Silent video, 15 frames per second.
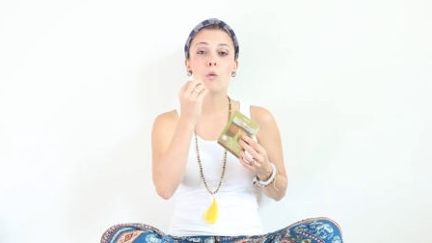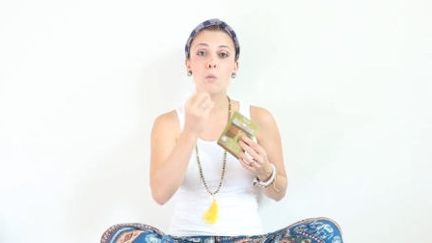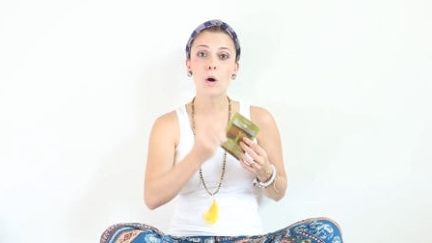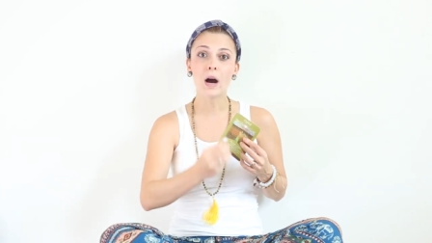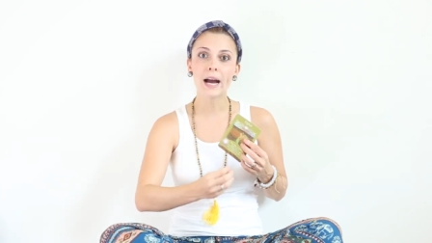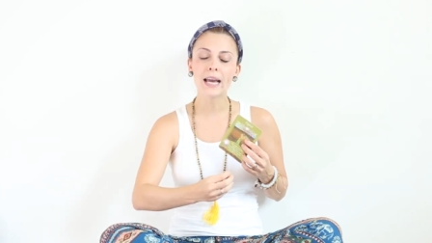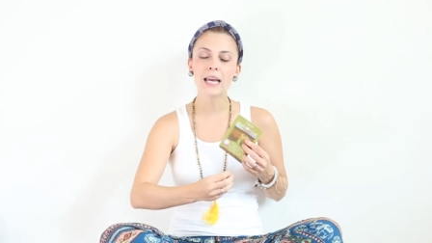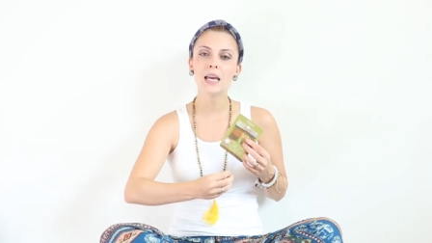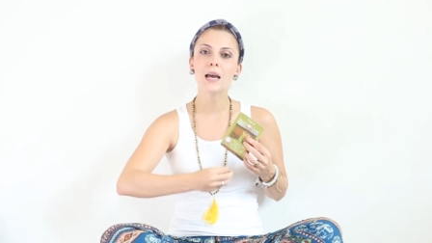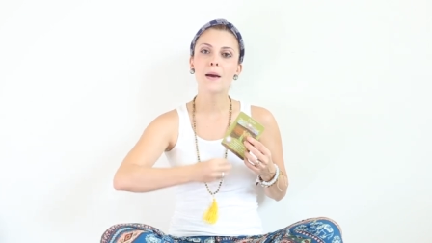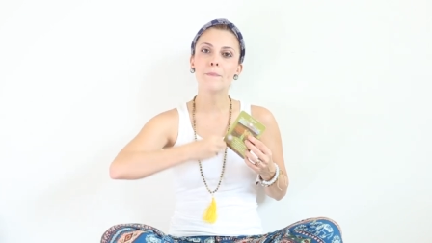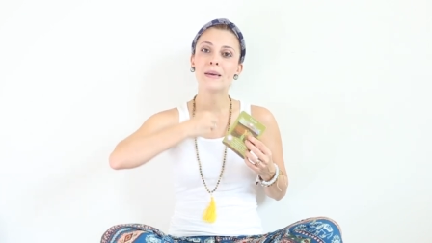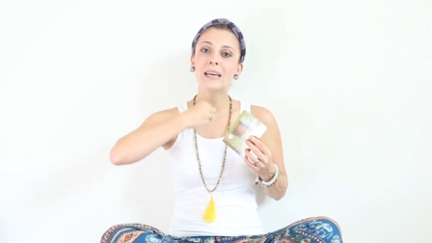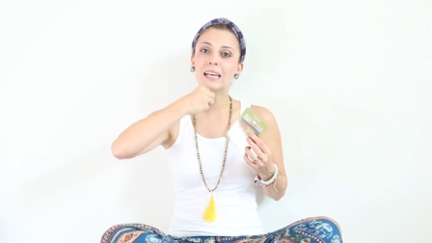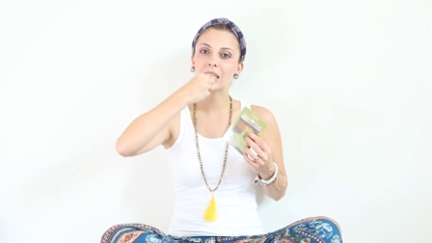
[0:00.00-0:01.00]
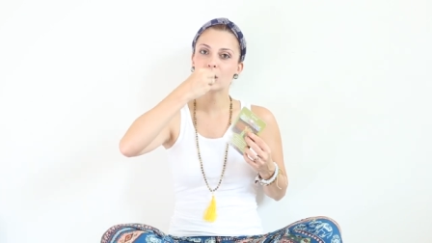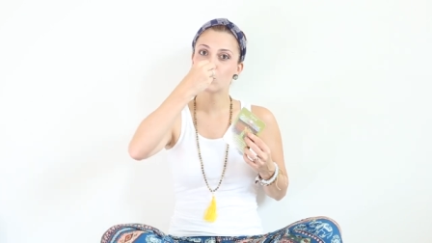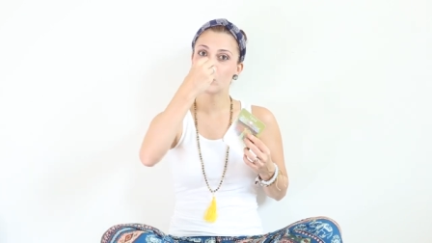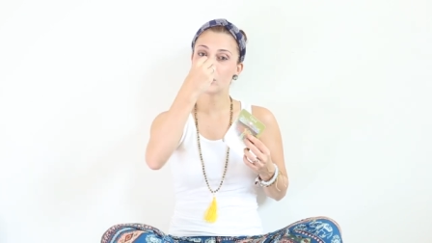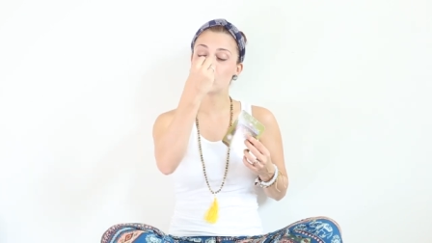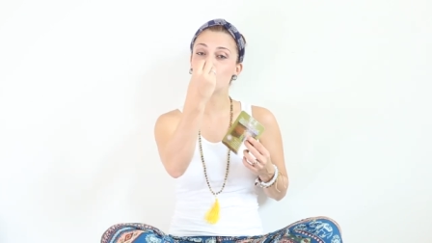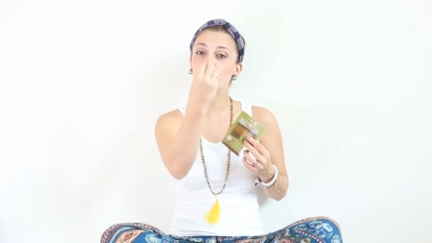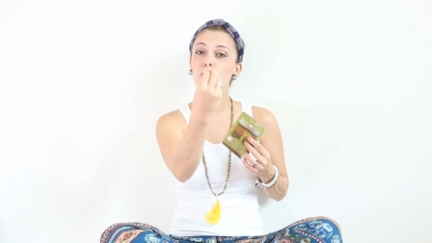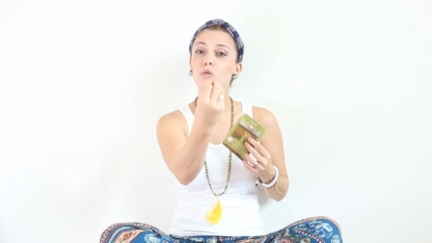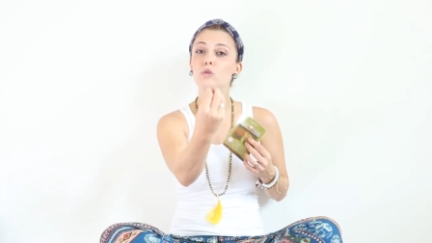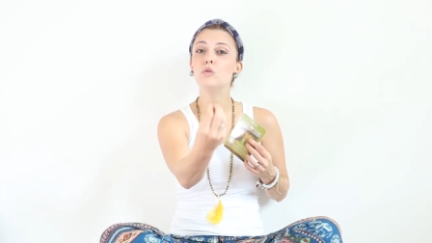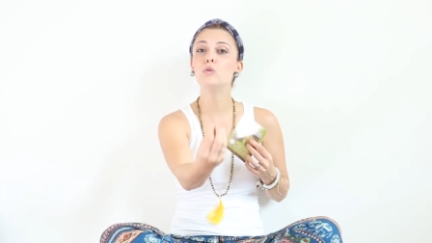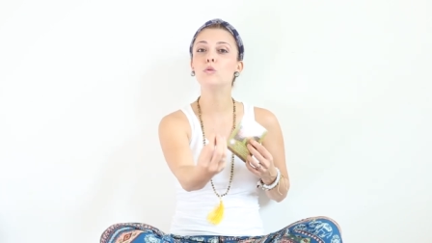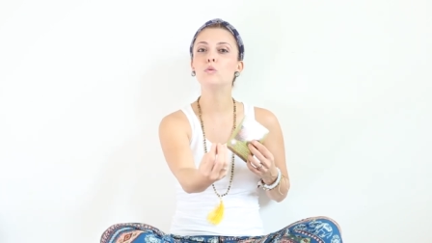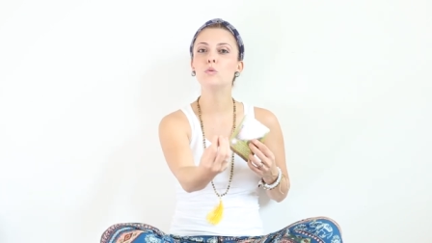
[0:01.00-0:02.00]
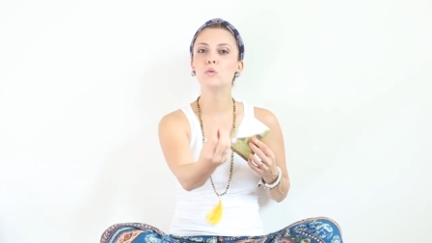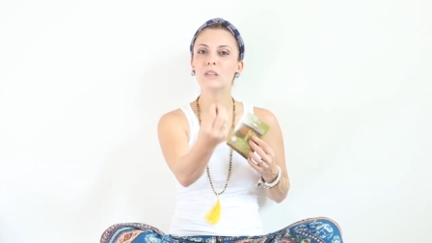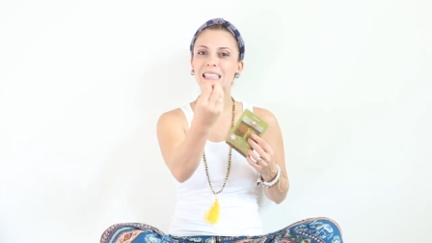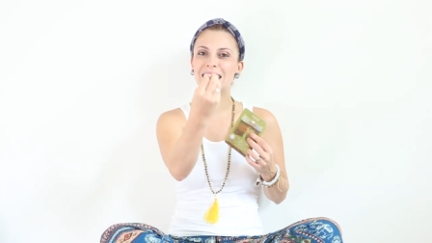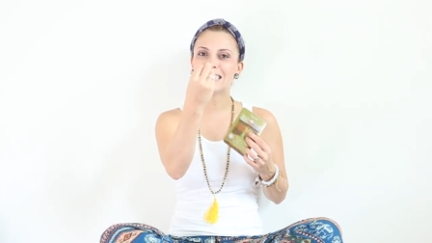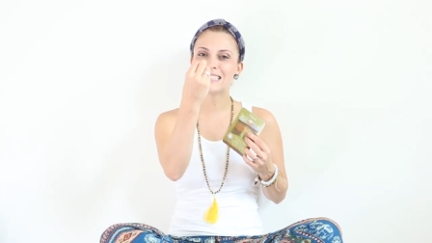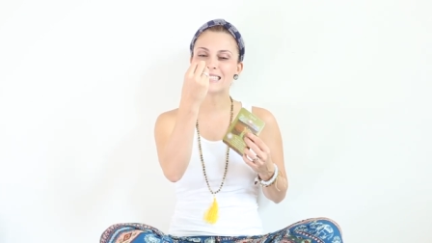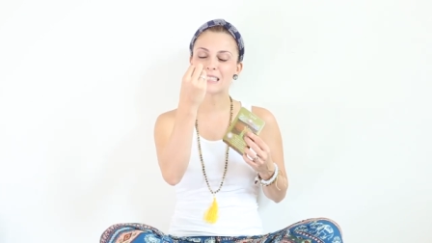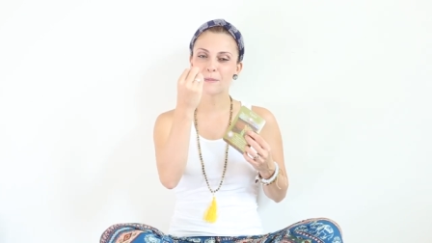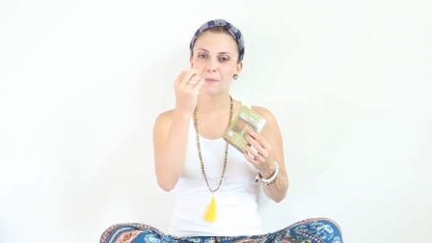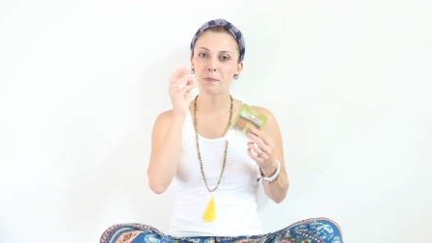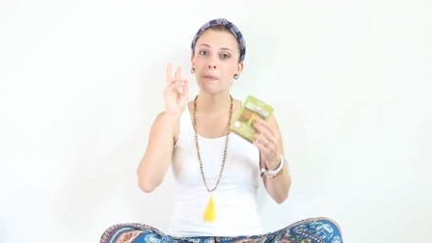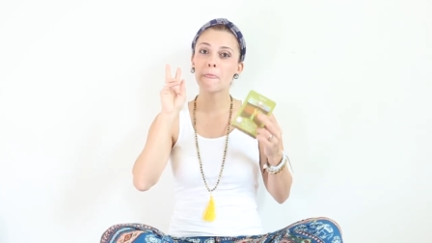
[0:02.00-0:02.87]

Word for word: Why? Because when you do this